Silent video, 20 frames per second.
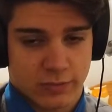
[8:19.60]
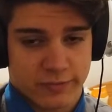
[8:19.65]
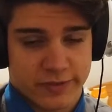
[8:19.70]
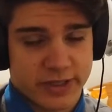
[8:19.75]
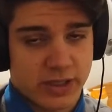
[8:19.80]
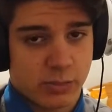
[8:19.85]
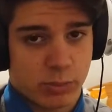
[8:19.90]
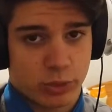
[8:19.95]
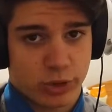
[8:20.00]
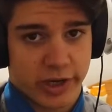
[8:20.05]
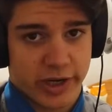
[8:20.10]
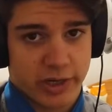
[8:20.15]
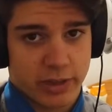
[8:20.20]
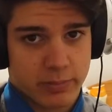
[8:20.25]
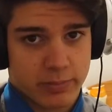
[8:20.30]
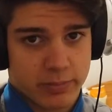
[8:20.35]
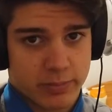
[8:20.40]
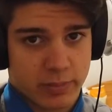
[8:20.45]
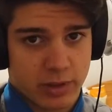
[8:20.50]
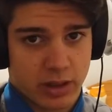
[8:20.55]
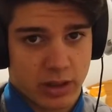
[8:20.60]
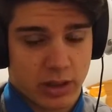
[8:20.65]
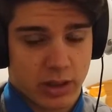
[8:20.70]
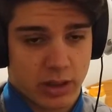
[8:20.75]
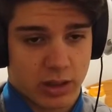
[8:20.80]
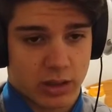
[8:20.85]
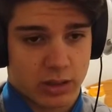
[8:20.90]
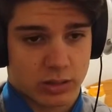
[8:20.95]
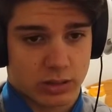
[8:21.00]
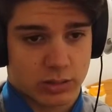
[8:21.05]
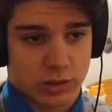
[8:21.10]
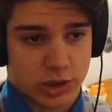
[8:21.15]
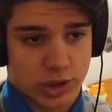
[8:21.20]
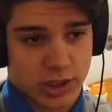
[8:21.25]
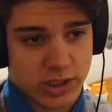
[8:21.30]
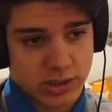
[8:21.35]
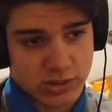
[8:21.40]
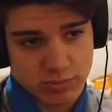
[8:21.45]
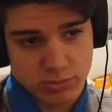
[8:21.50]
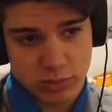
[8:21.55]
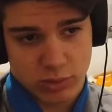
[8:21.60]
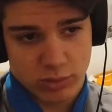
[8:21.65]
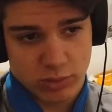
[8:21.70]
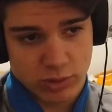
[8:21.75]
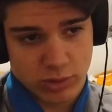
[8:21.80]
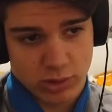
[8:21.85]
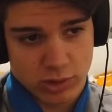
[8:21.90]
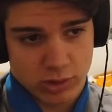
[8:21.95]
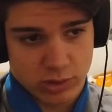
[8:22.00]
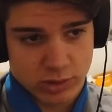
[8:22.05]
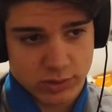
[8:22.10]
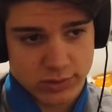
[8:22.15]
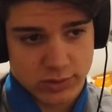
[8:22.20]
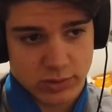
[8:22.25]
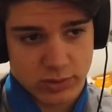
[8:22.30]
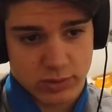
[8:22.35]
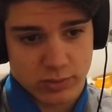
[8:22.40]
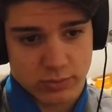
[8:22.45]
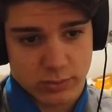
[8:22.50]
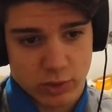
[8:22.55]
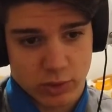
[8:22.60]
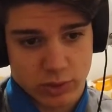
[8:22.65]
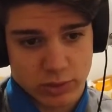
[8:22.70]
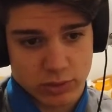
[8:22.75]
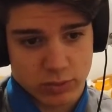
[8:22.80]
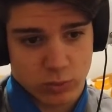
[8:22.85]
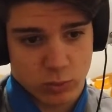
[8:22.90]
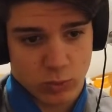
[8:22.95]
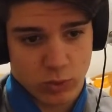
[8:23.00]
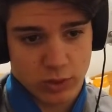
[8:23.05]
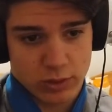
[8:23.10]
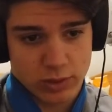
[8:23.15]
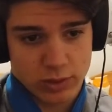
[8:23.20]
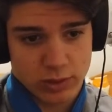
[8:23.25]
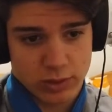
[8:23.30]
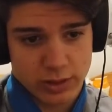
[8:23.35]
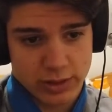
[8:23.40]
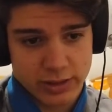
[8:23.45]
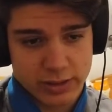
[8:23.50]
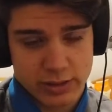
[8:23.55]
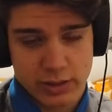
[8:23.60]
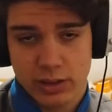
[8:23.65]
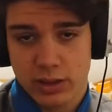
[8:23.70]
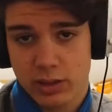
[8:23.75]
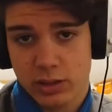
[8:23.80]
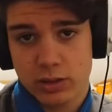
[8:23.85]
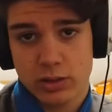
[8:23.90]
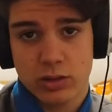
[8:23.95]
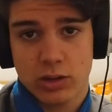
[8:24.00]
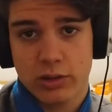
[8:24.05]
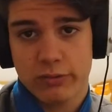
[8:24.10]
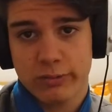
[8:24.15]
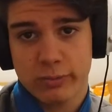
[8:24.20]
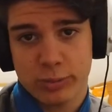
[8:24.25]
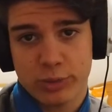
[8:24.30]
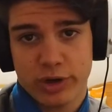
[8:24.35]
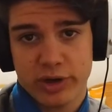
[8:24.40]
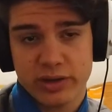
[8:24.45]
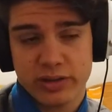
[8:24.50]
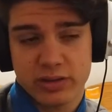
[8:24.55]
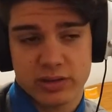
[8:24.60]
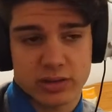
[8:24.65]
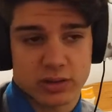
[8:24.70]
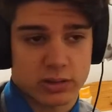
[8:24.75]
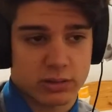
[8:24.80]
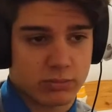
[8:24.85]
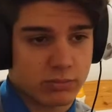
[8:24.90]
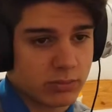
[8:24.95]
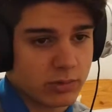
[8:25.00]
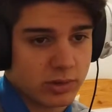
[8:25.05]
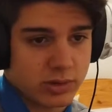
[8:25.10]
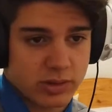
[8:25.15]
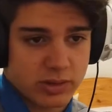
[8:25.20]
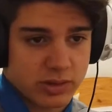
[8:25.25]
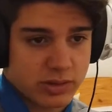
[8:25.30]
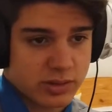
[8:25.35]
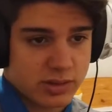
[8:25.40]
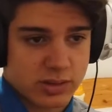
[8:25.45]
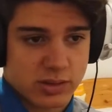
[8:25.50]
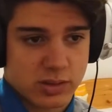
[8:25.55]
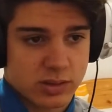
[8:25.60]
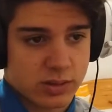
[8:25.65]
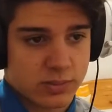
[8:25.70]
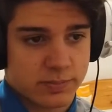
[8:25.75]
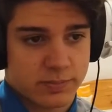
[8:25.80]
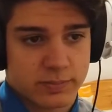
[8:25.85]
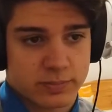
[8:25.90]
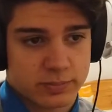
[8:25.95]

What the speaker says: veal brain and just put some hot water on it and you have a brain tea. It's,